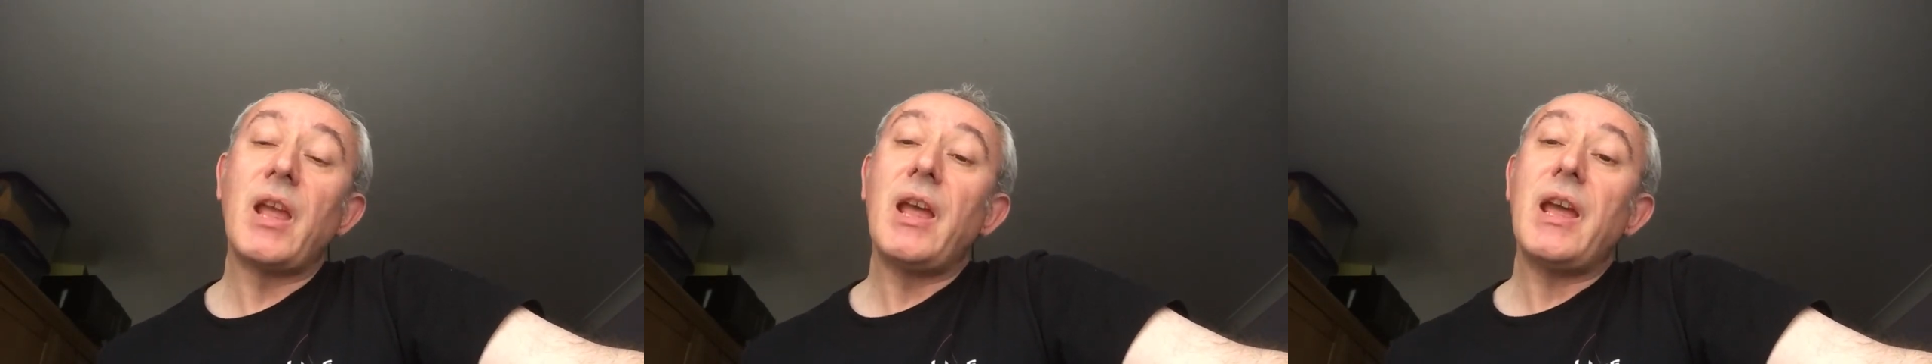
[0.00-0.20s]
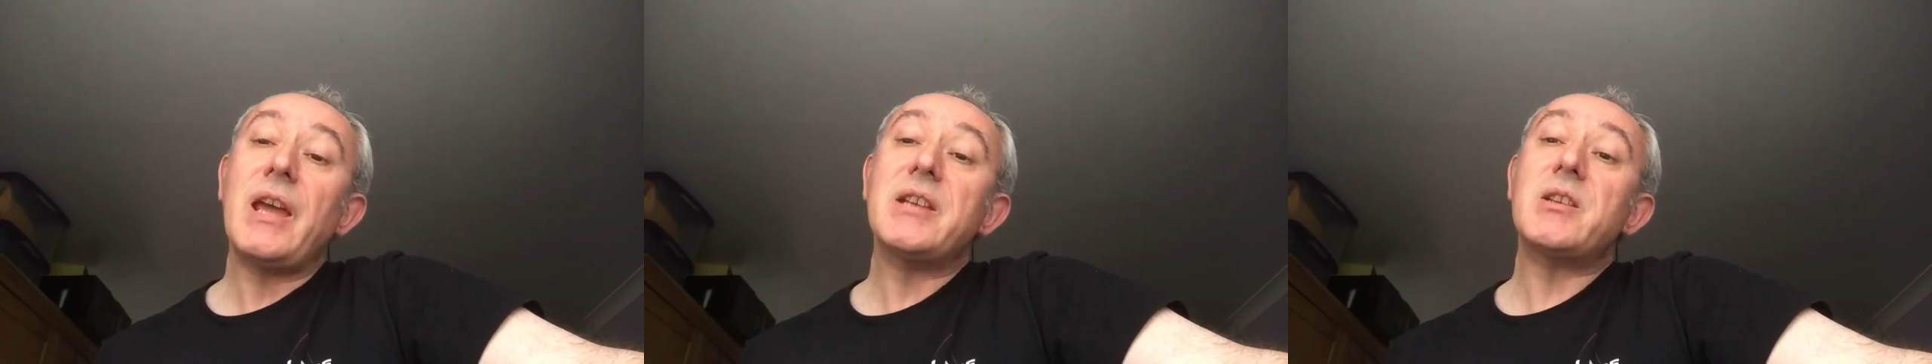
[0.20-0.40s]

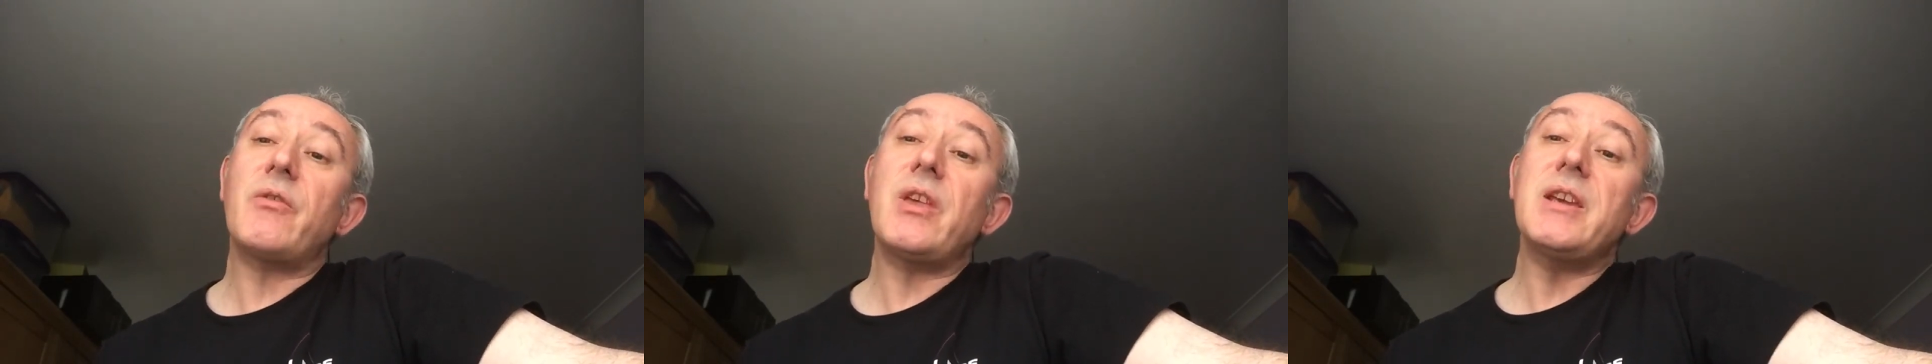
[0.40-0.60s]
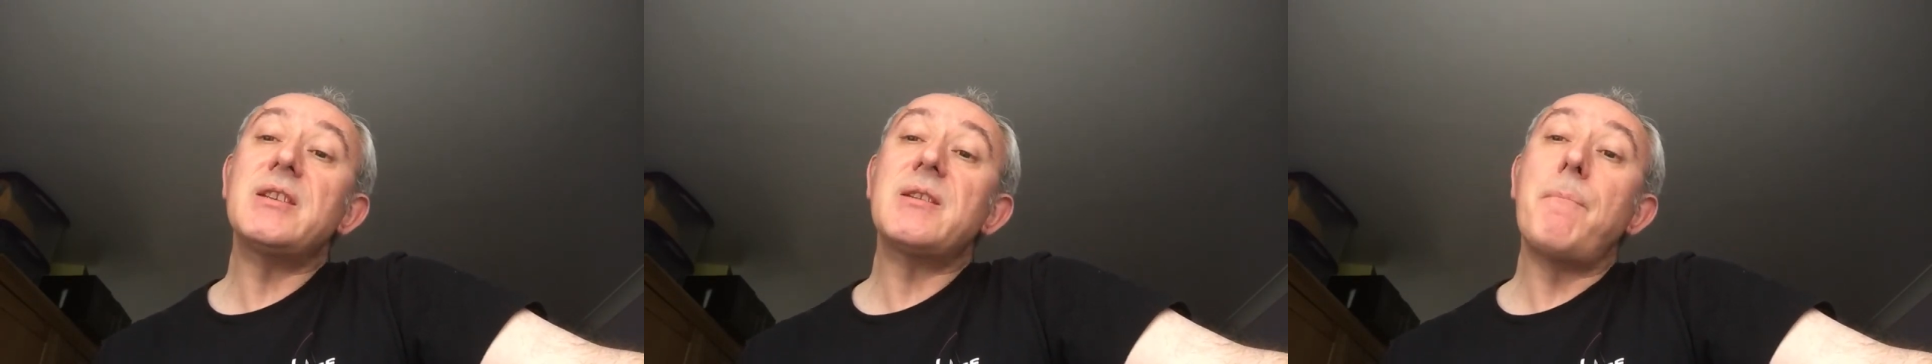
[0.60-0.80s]
is that
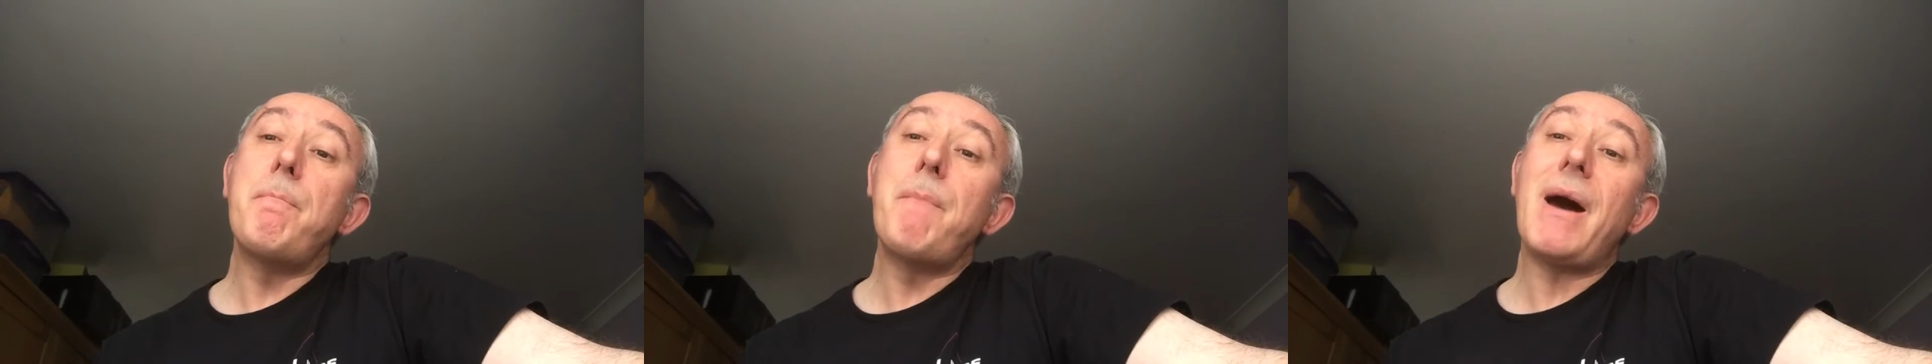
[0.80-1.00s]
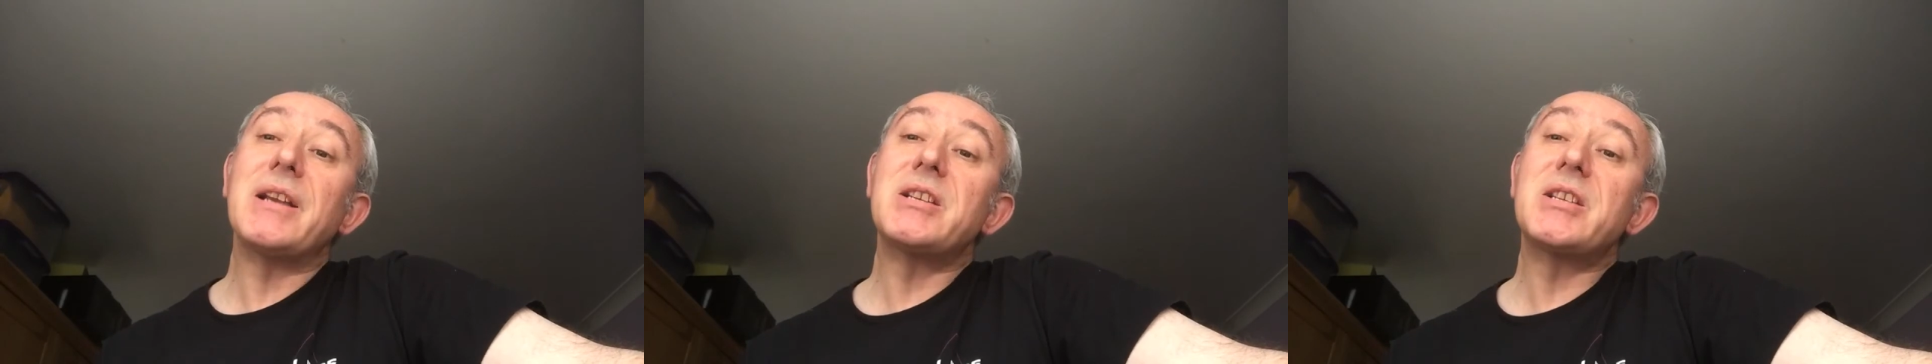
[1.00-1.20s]
these are
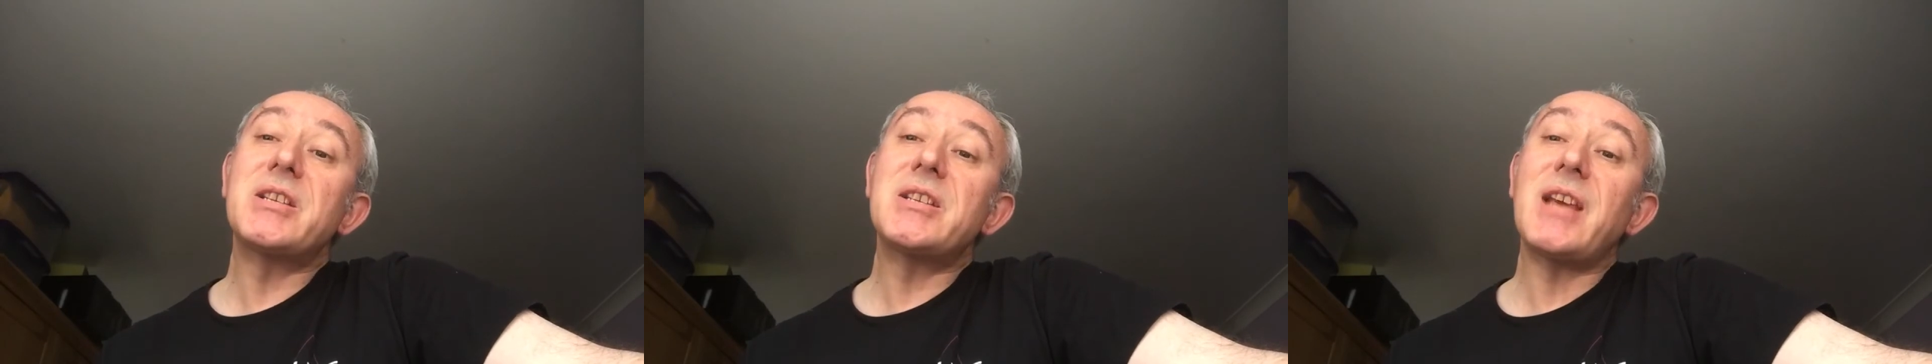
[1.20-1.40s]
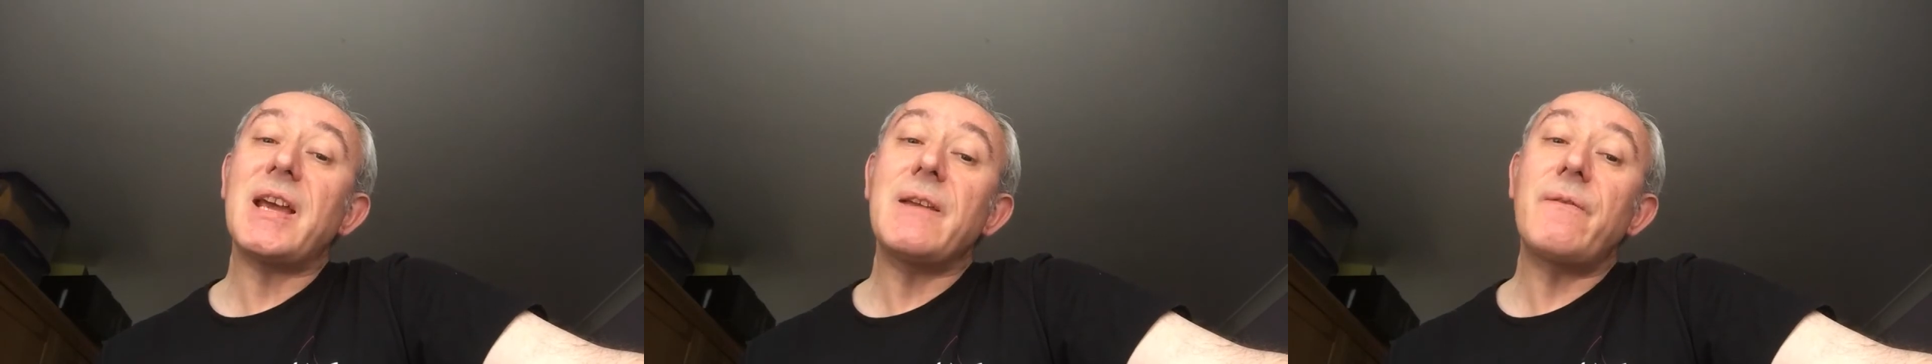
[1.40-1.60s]
much
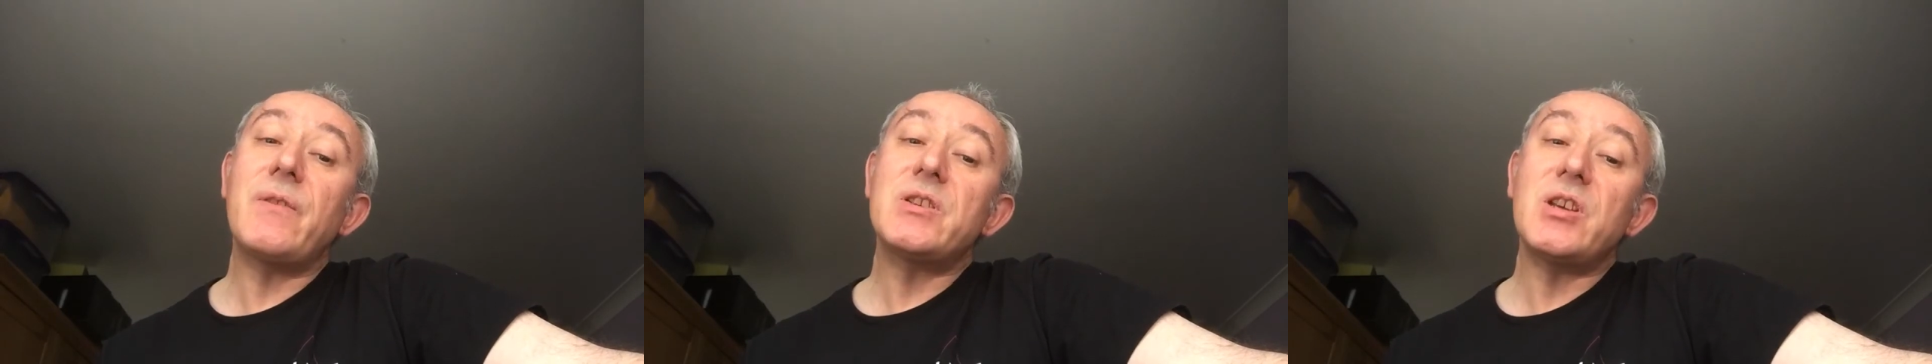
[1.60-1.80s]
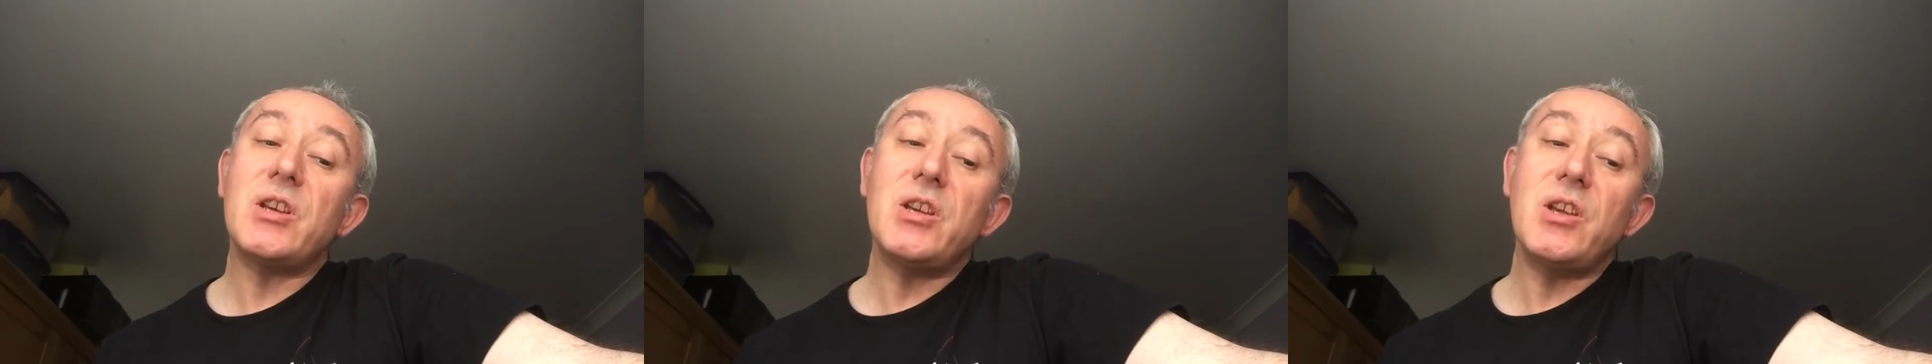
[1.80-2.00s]
safer
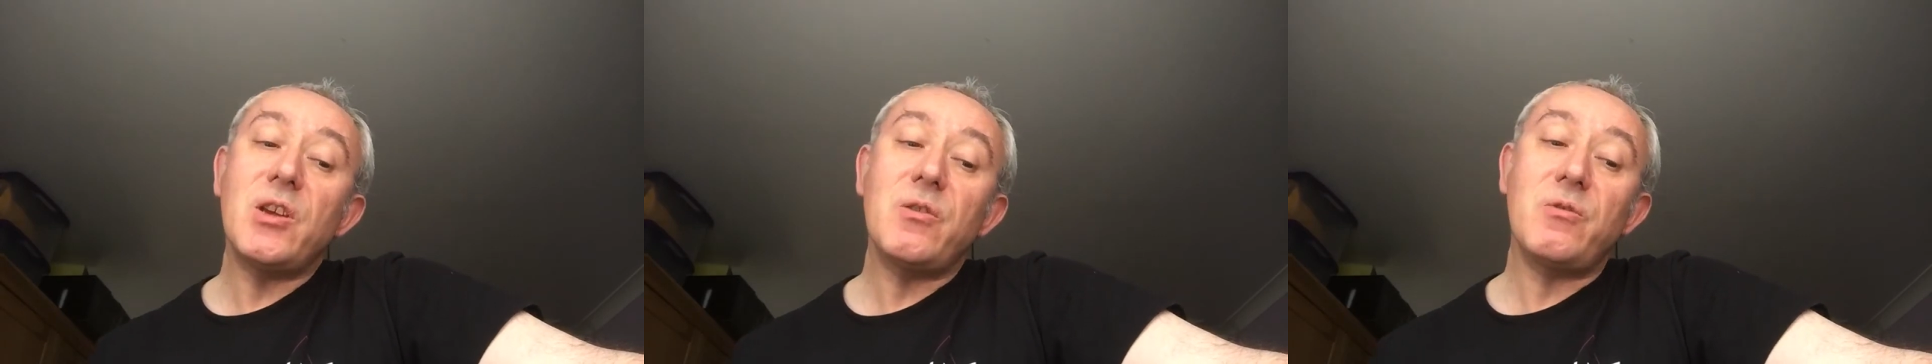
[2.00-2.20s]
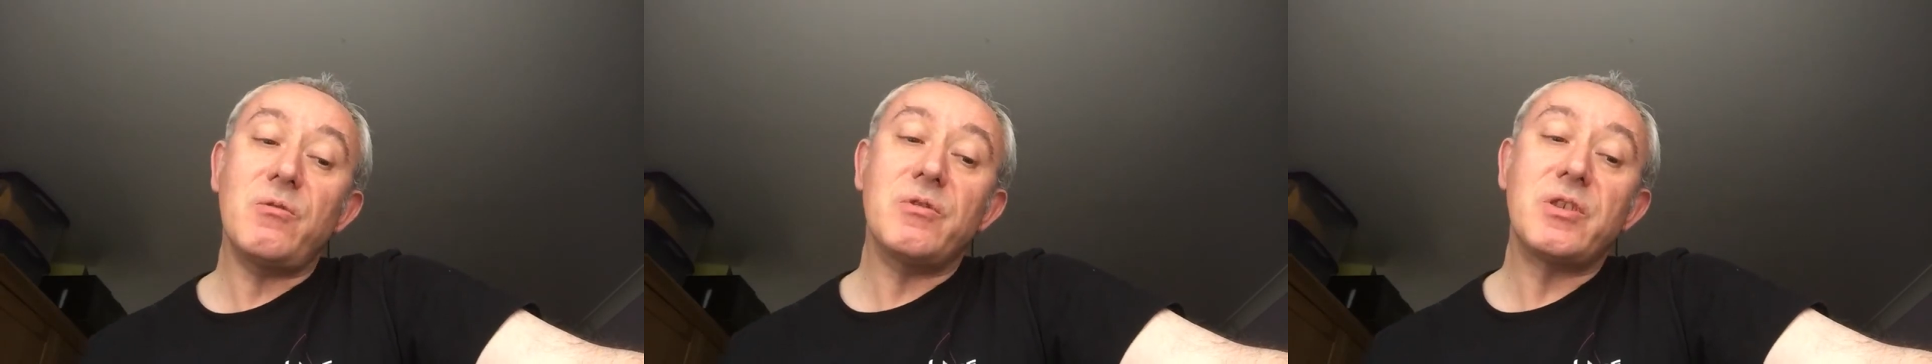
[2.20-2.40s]
to
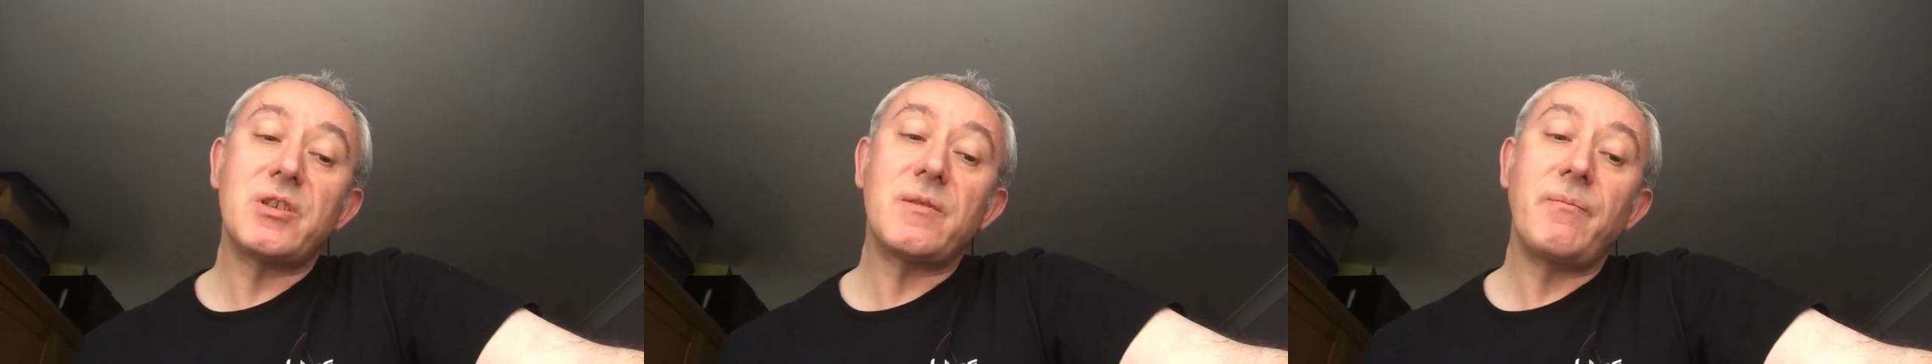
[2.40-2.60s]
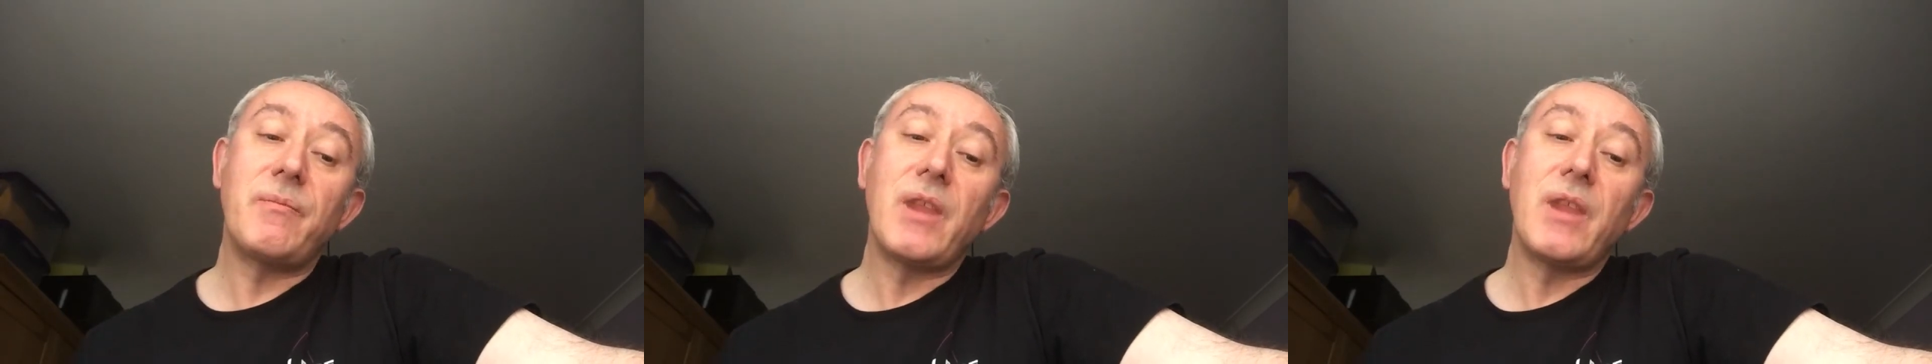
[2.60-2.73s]
use